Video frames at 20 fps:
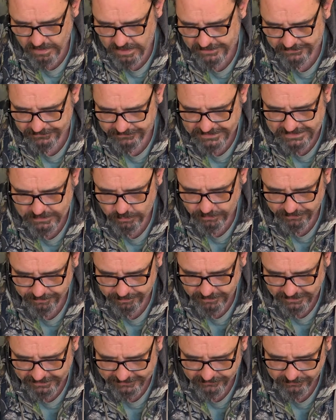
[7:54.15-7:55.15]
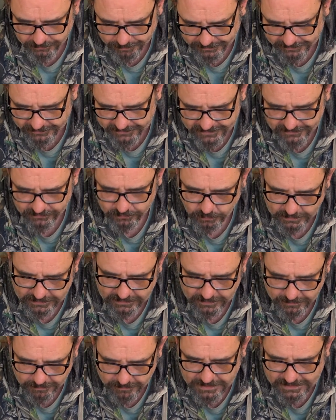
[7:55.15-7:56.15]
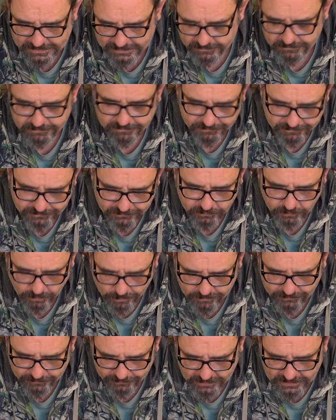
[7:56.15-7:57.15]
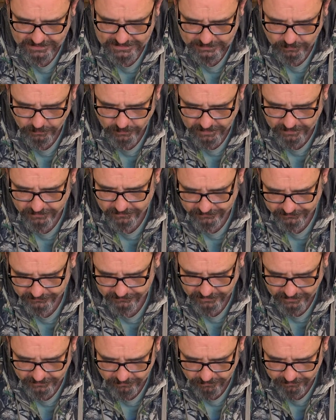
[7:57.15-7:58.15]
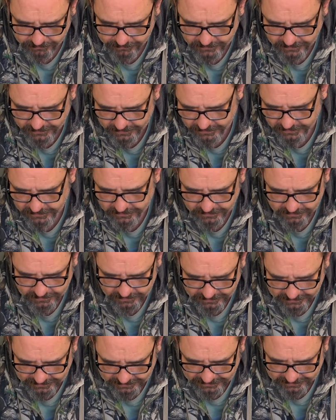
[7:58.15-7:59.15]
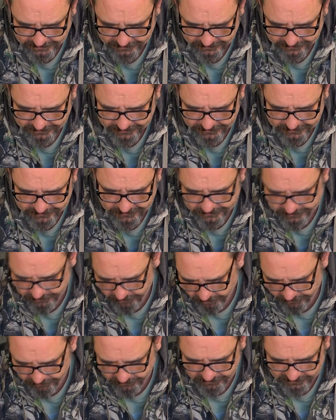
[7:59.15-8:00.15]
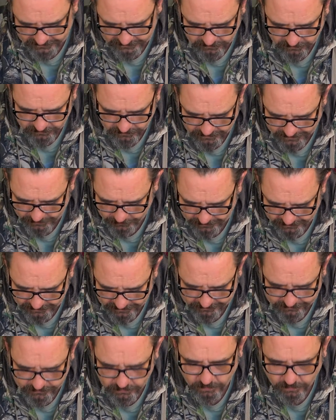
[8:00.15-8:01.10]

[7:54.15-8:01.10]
I think with my experience we can make it swim fairly well straight off, and obviously to do that we're going to have to